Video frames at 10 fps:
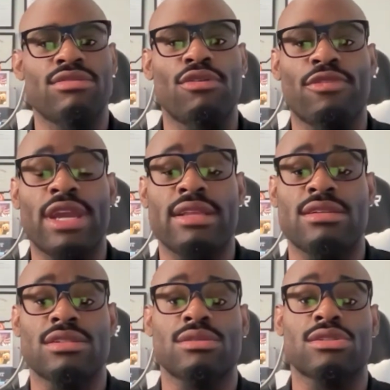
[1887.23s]
Don't forget
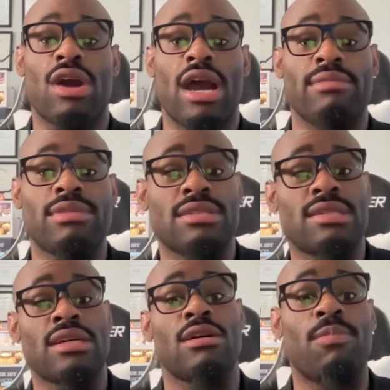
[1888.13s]
to subscribe to the
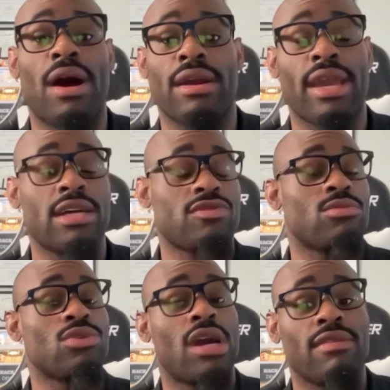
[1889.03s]
CNL podcast for
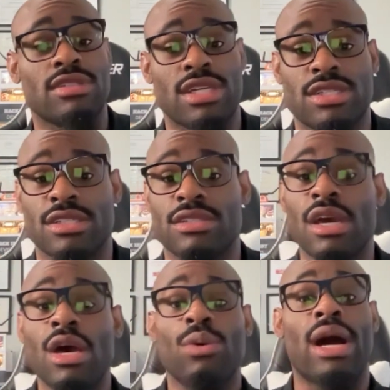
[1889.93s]
more conversations
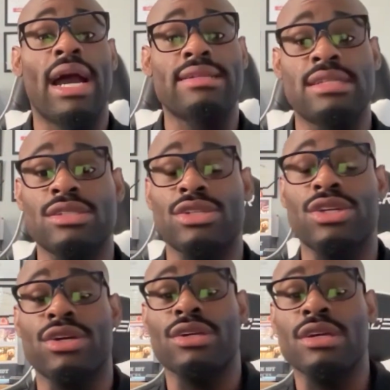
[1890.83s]
with IT and
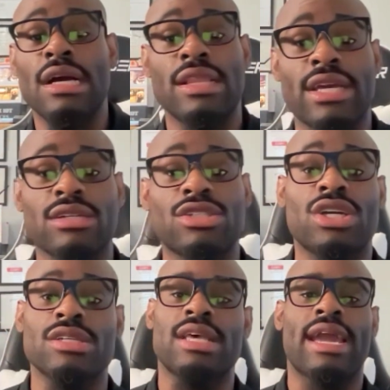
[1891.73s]
security leaders
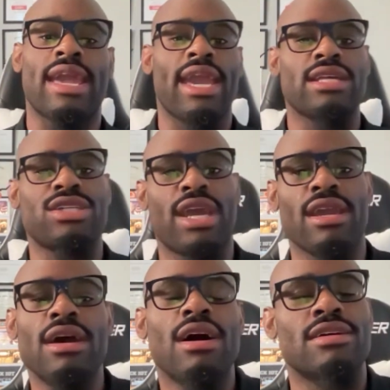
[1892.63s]
just like AJ.